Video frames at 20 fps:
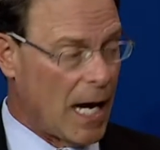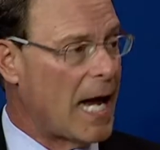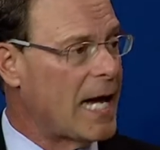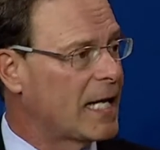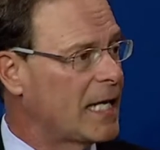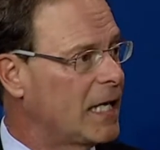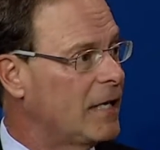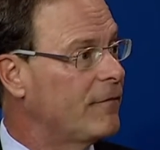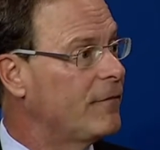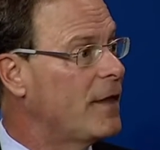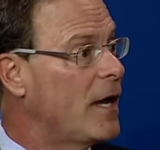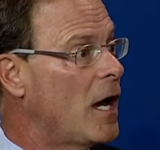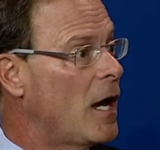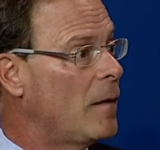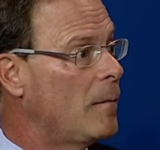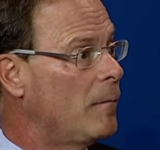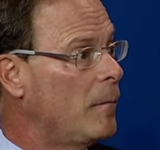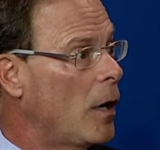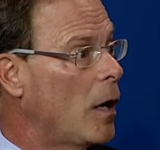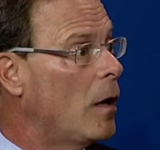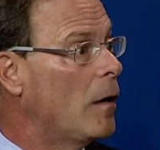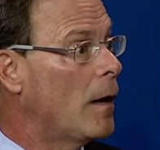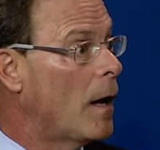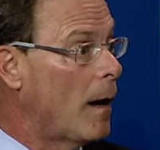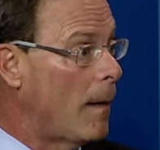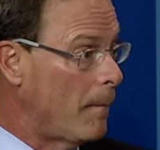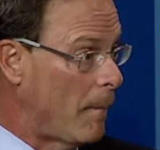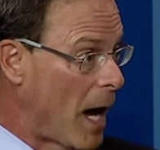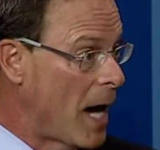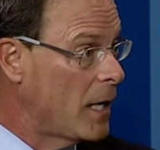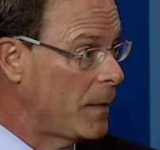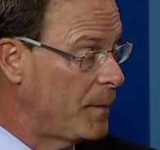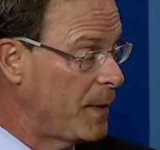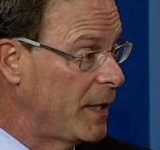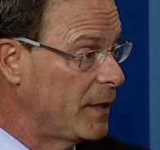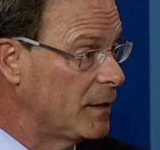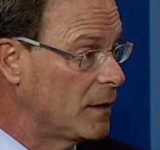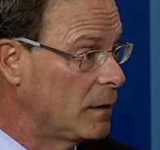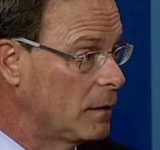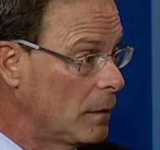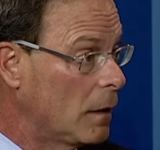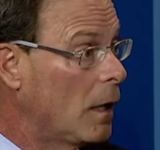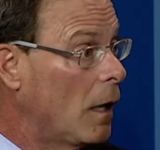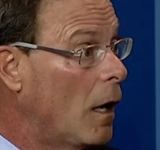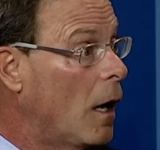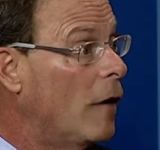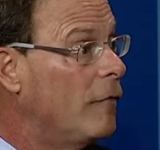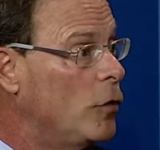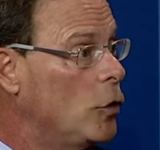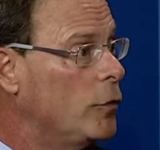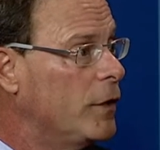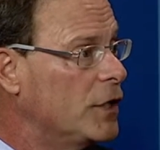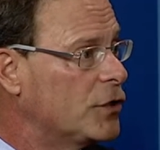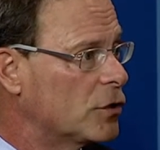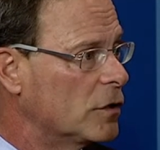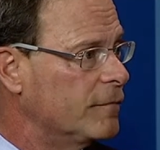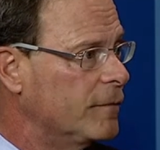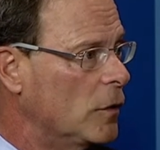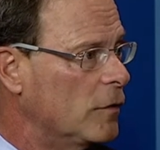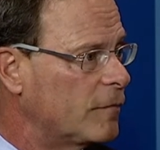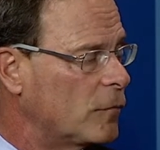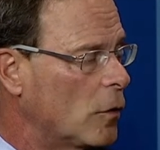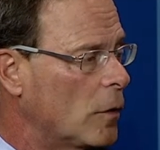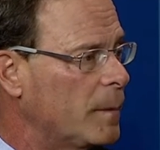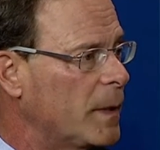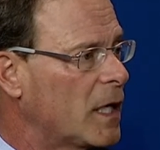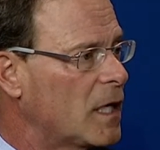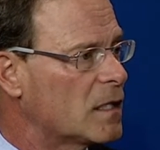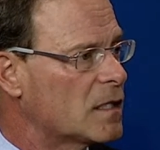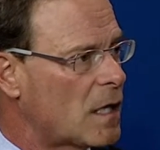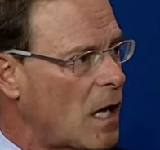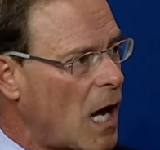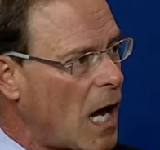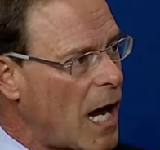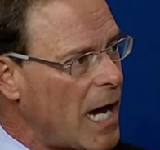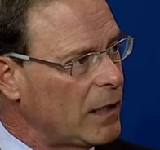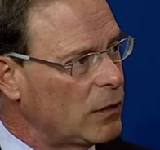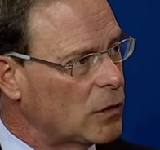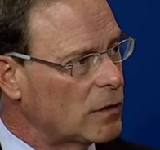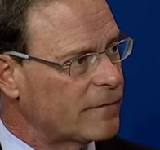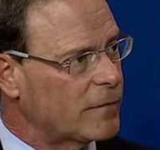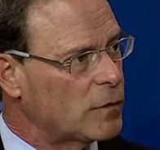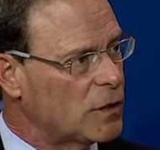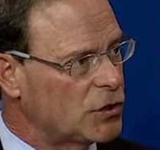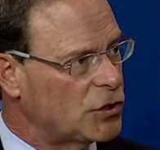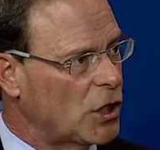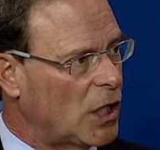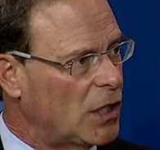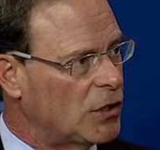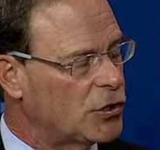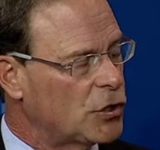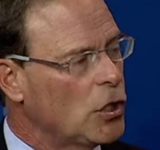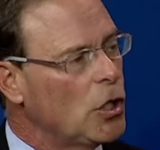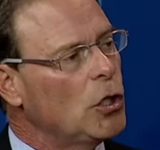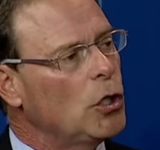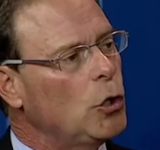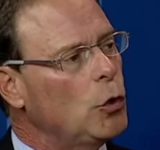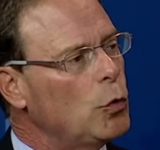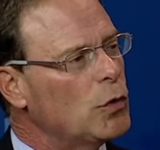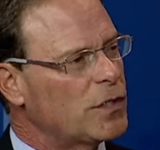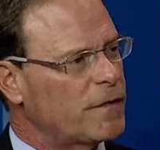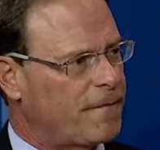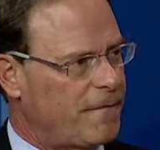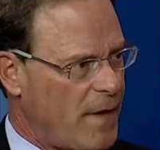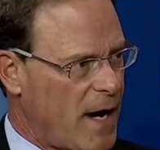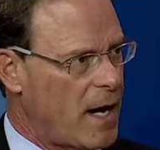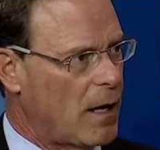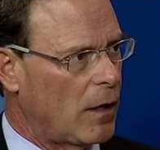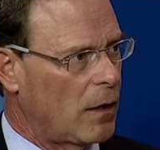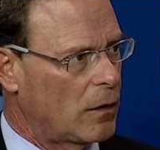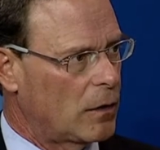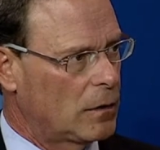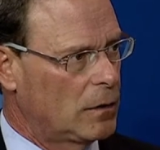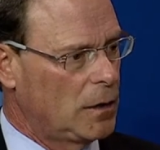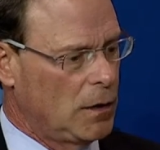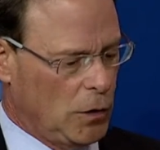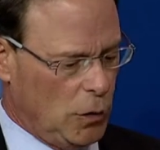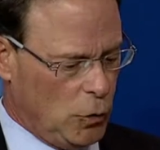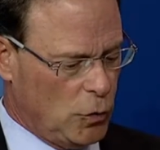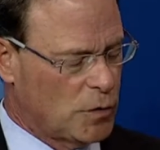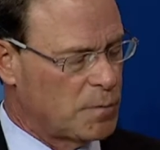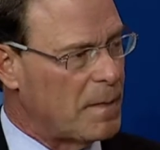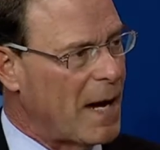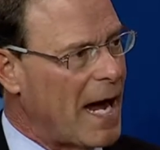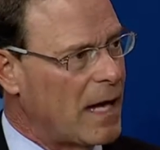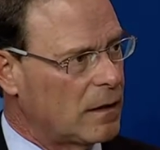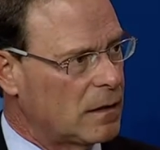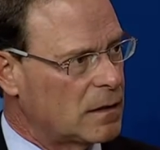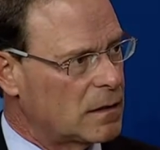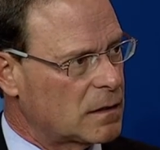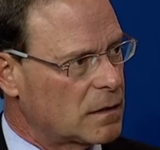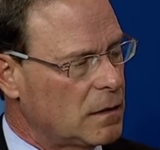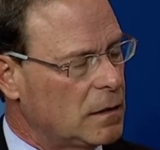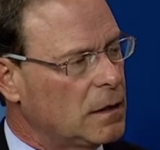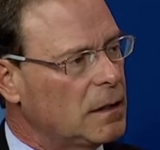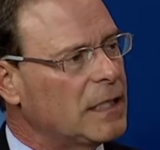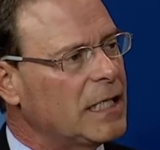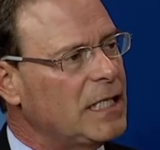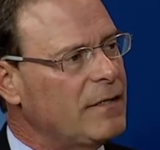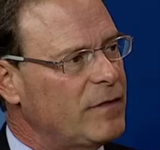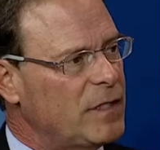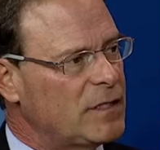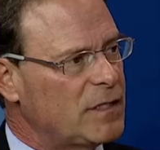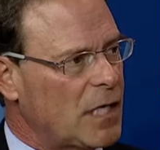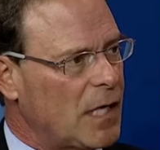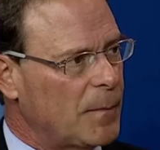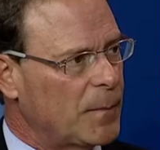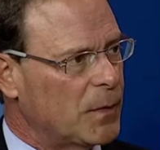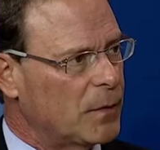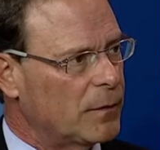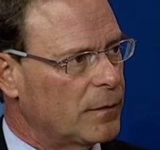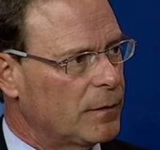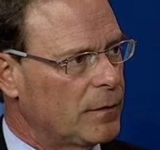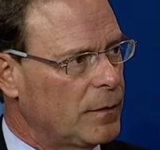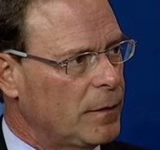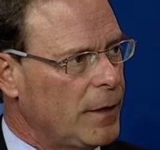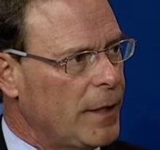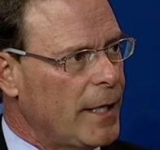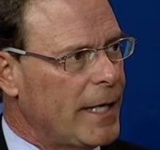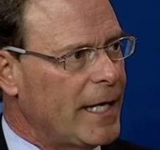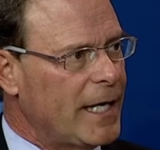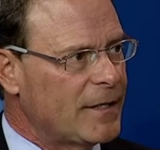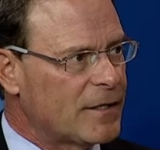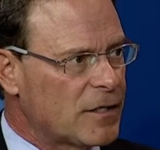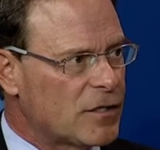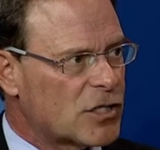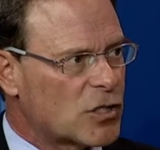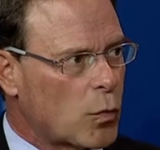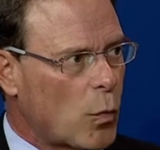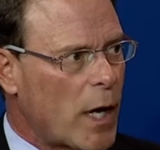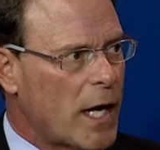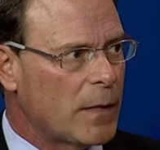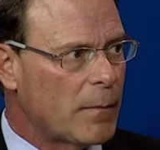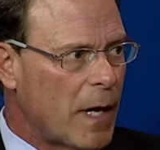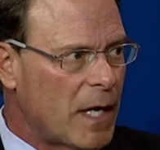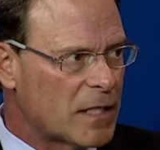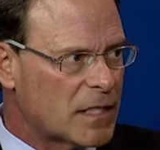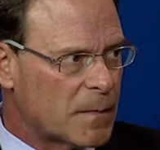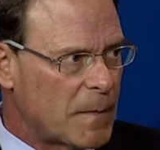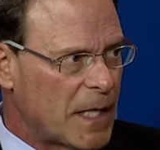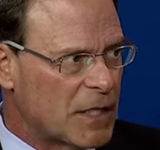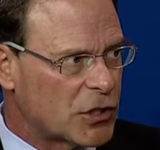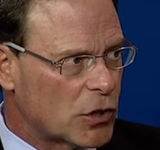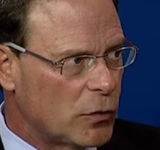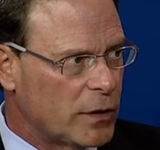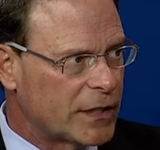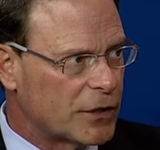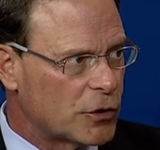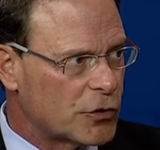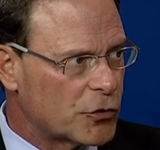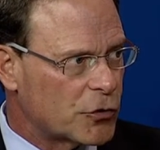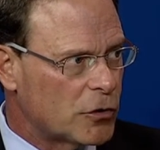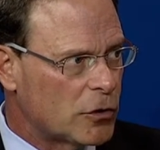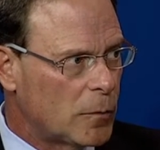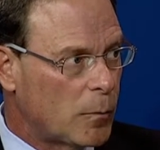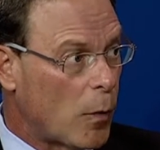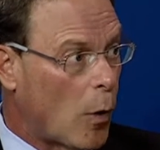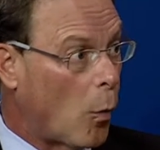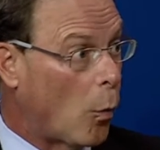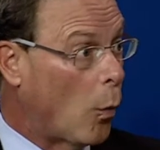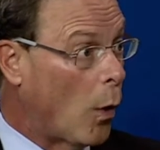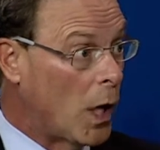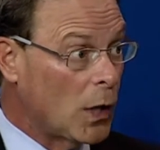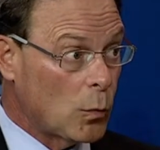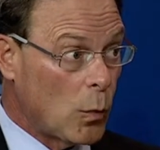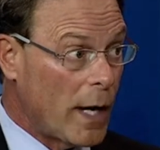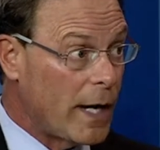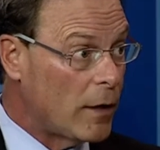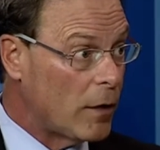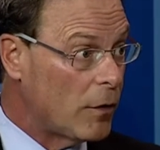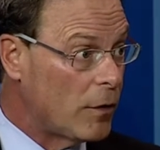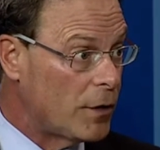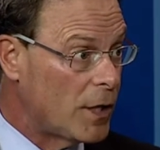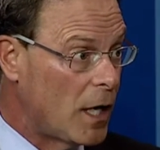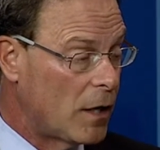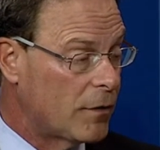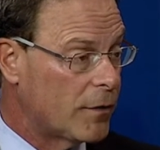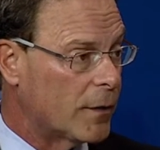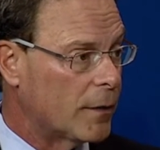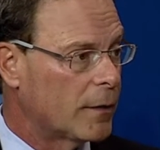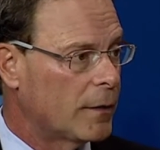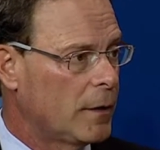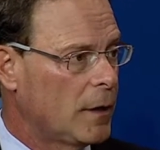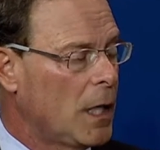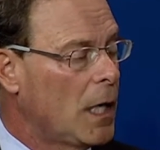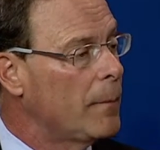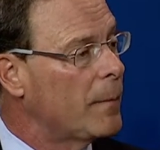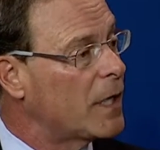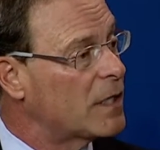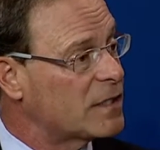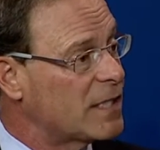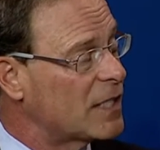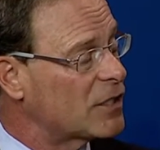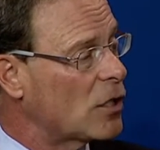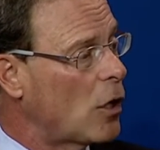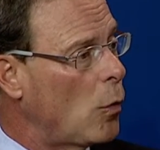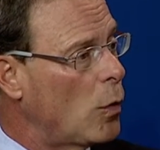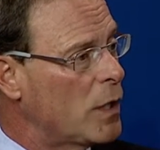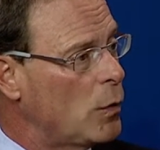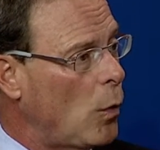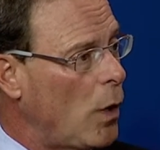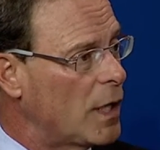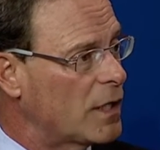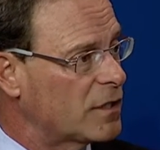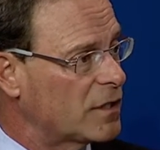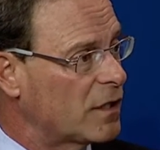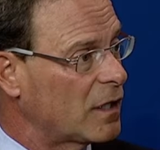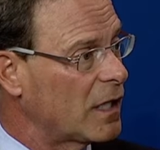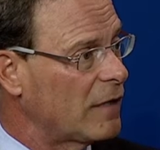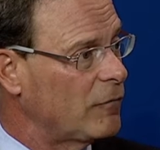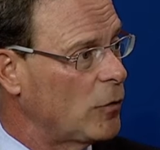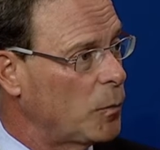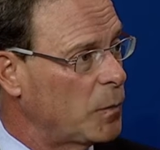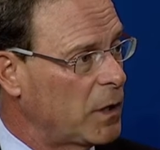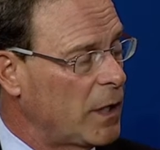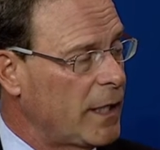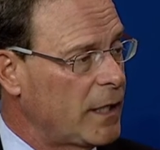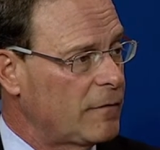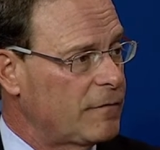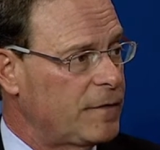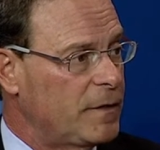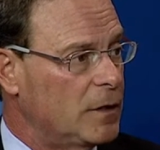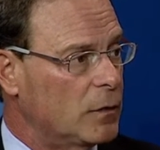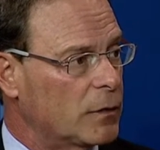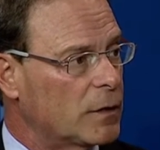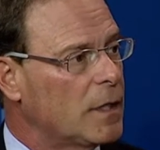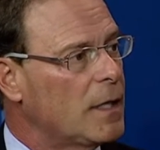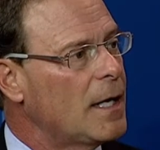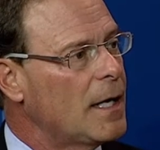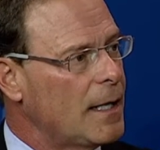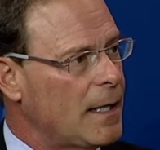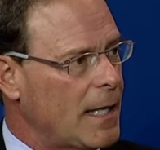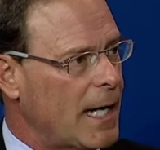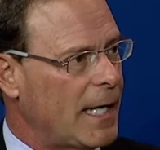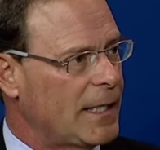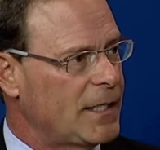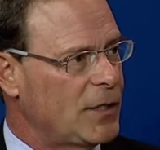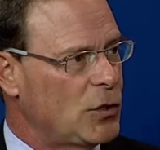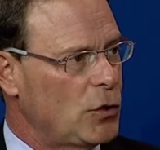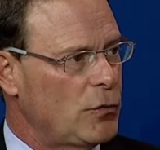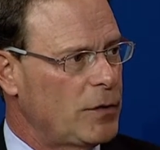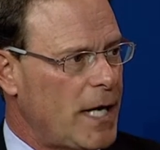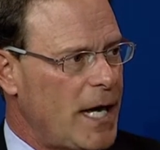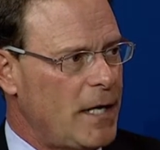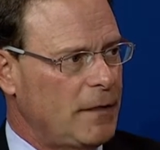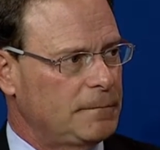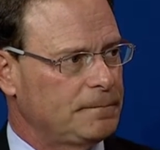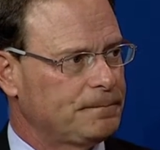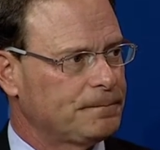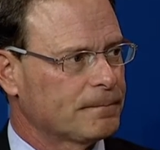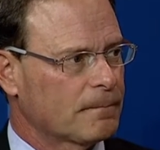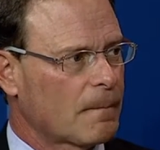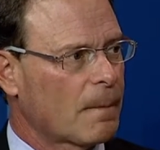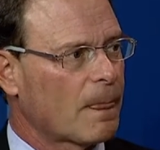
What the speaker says: And I give them my opinion of who they should vote for, because I look for a judge who is fair, who is balanced, even-tempered, isn't swayed by a special interest group one way or another, because that's all we want is a level playing field. How do you do that?